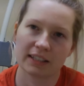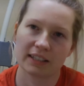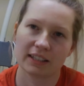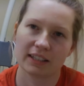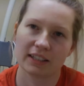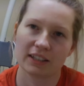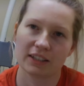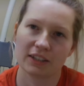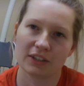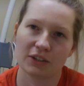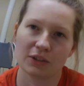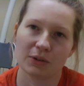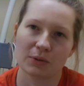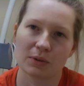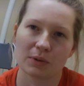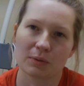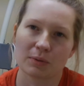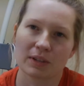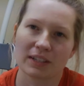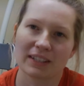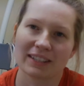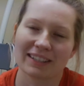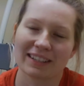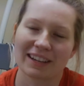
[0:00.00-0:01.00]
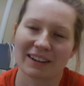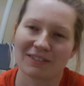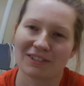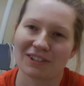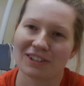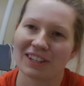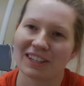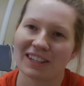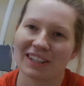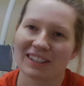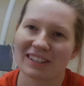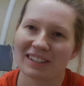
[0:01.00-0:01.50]
you want to wait till after
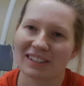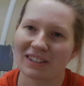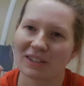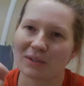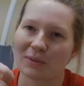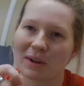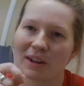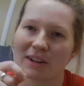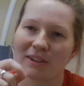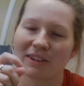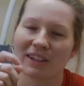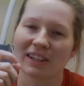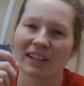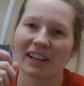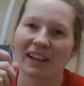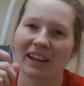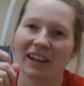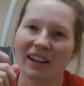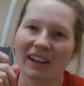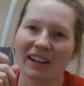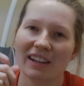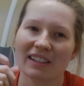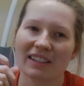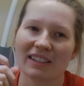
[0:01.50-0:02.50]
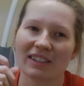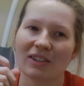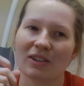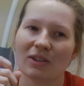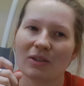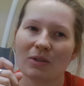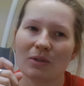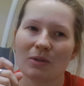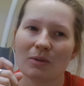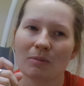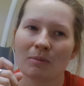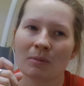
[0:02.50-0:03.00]
they get done swallowing to
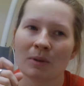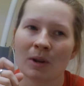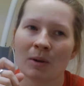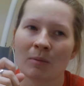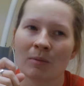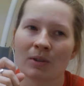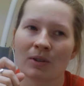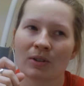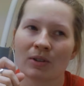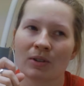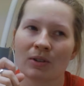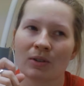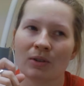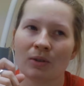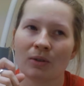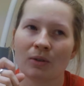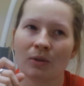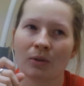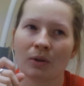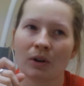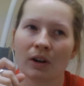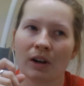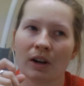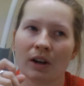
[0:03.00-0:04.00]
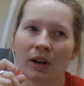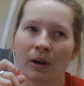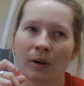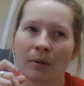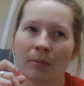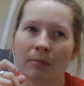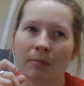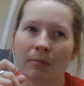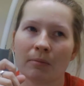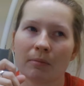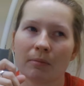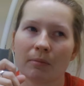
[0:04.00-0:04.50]
be able to,
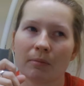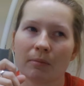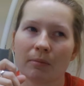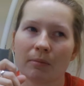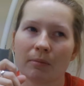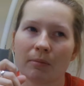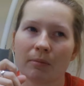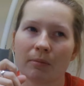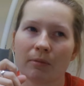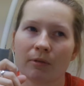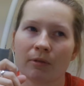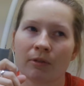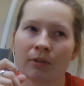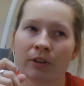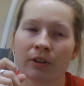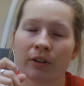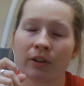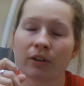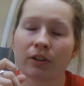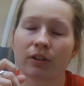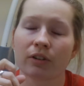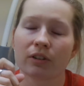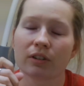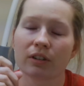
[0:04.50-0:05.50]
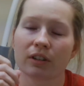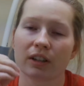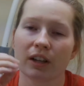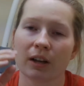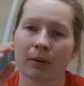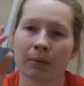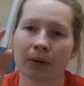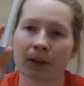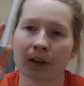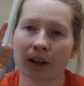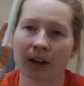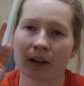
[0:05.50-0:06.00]
for their
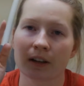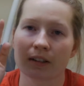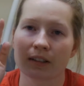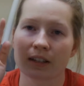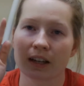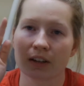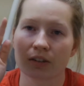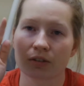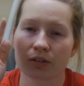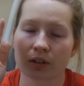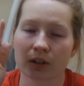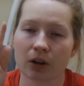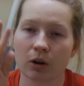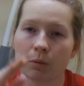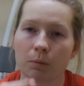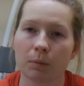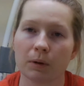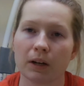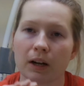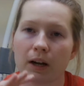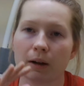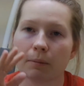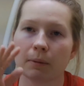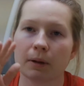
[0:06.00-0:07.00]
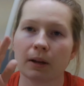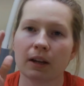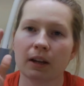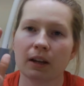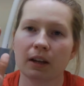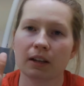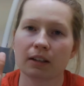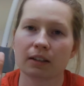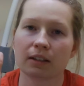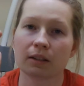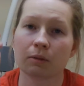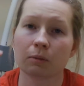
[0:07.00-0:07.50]
epiglottis to actually open up,
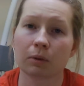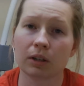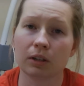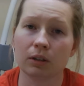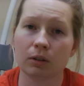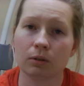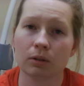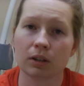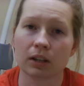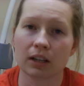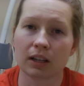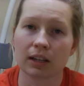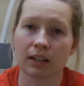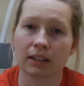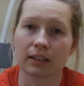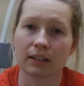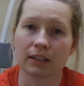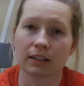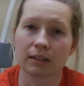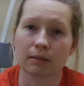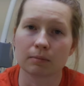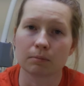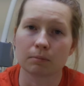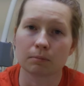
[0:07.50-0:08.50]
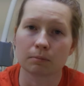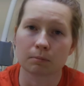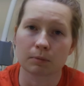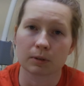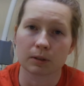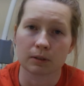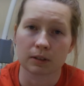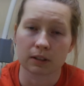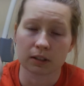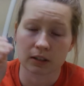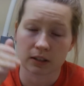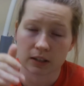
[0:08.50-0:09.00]
so that way you can
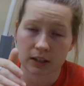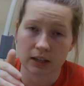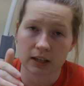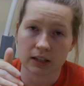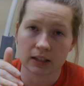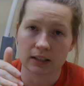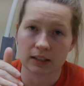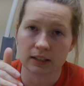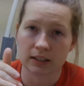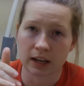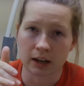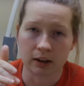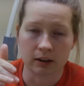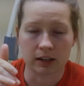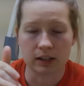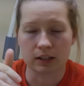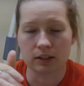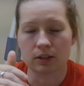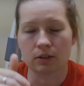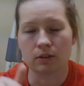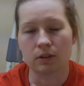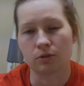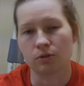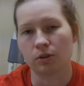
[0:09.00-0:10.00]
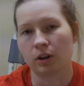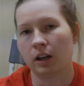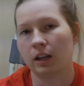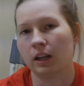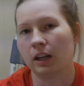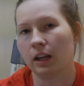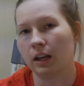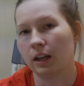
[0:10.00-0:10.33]
see down into the trachea.